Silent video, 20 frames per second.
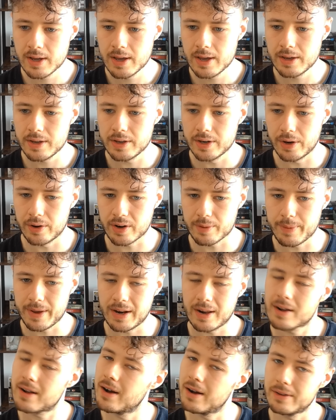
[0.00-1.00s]
You know what I mean?
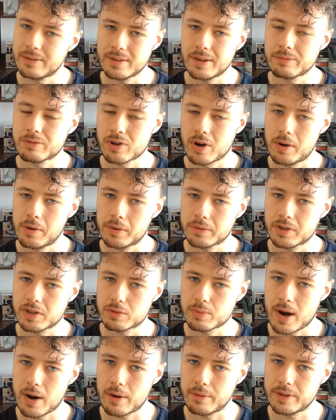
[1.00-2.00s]
I'm trying not to
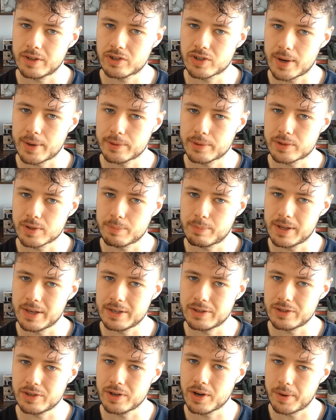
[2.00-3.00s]
swear on this channel, so
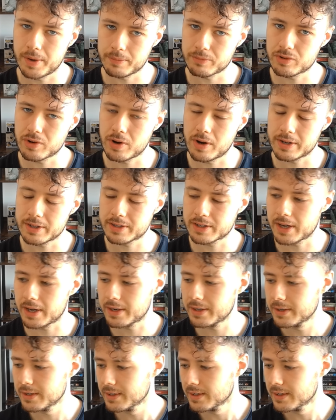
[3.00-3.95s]
please, you know what I'm trying to say.